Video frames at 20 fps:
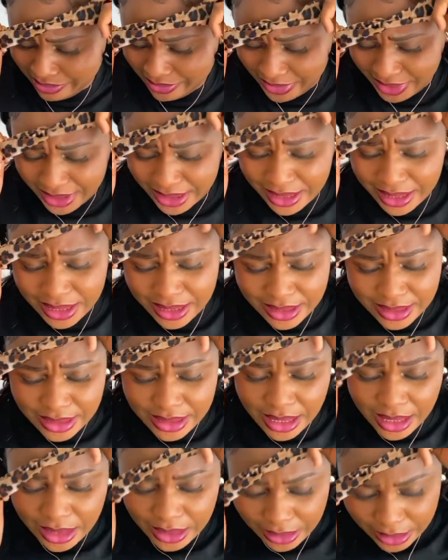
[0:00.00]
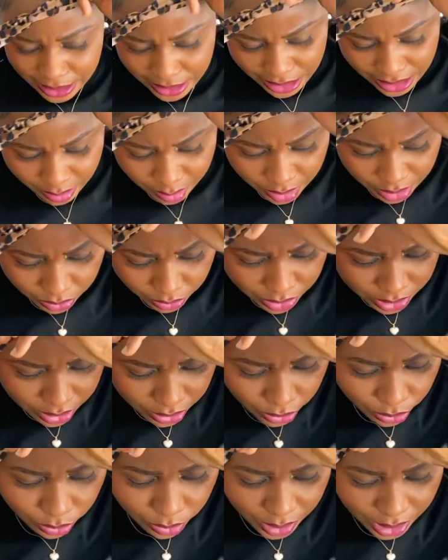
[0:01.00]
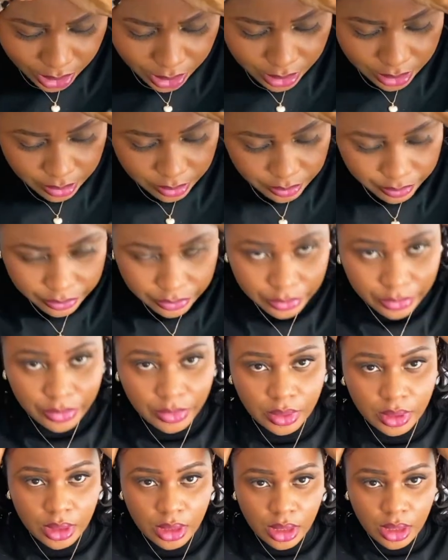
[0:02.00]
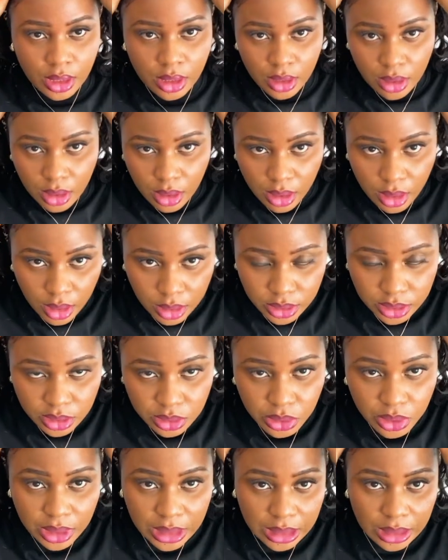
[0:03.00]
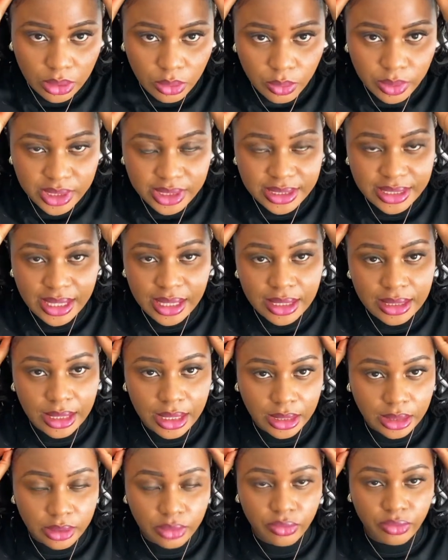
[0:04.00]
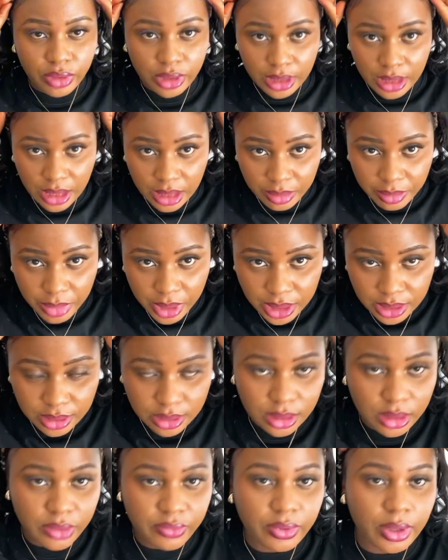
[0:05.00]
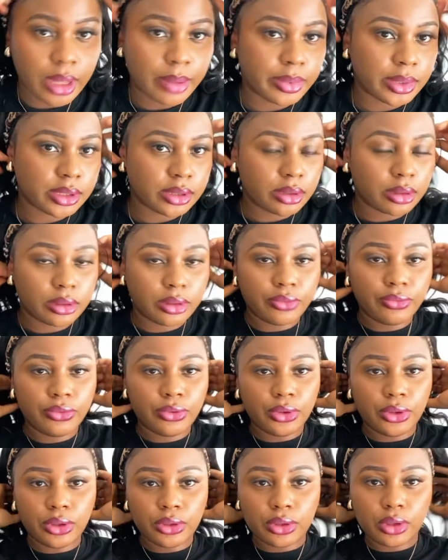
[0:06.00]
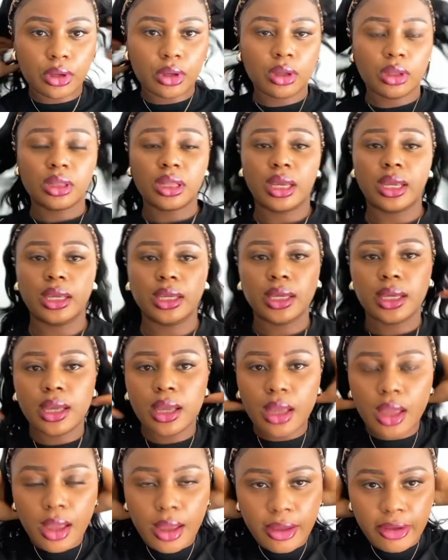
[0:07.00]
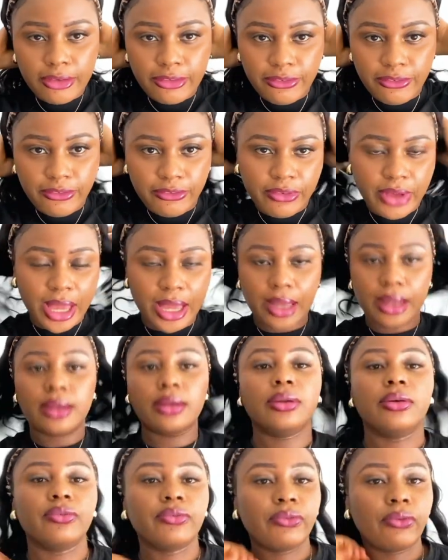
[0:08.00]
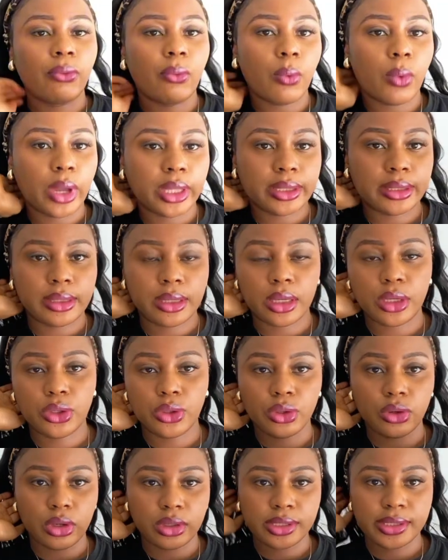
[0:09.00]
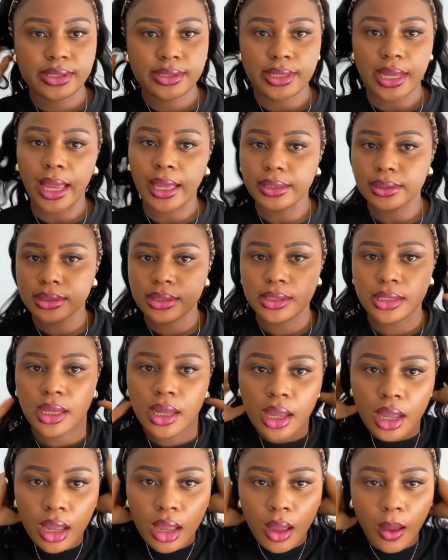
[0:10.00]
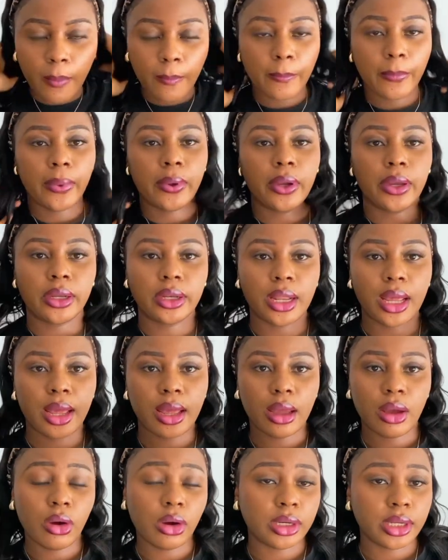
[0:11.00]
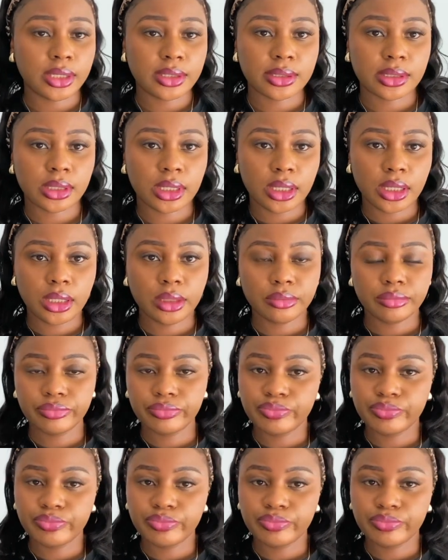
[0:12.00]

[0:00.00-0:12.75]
like I said, it came in with the wig. So you can always get like different headbands off Amazon if you're not like a fan of what you got sent. But honestly,